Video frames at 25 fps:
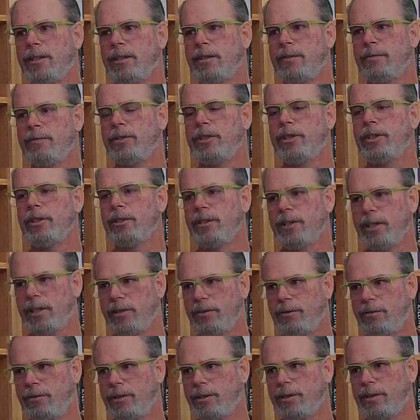for your
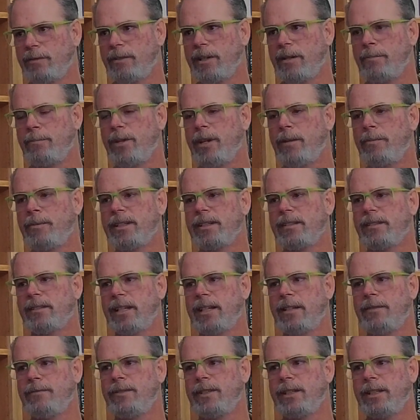district around public
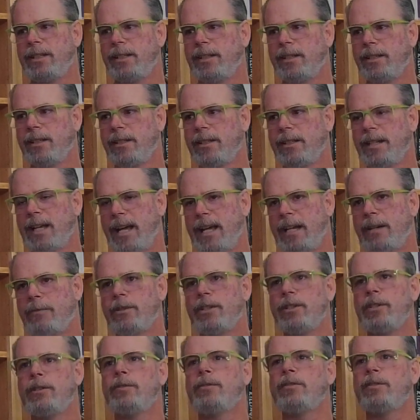safety, how to
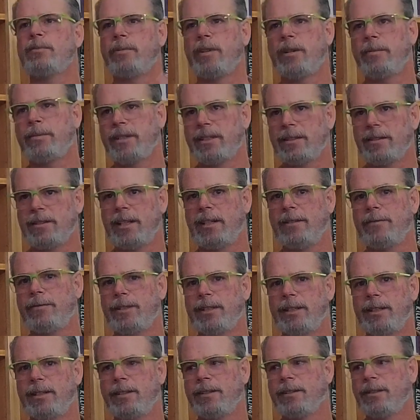reduce public
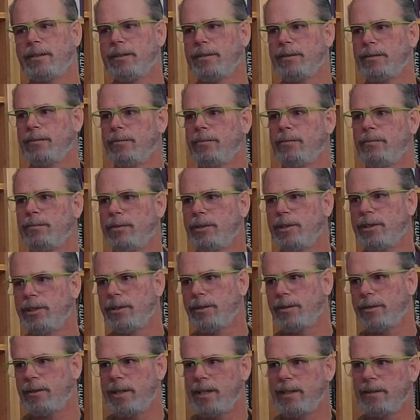safety? What are
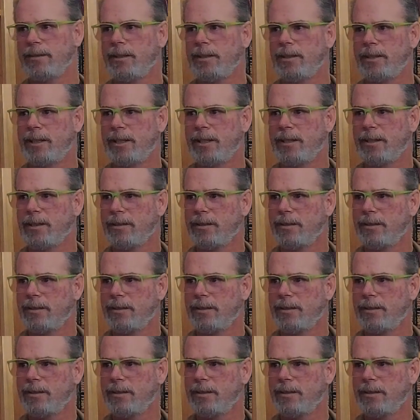your thoughts on that?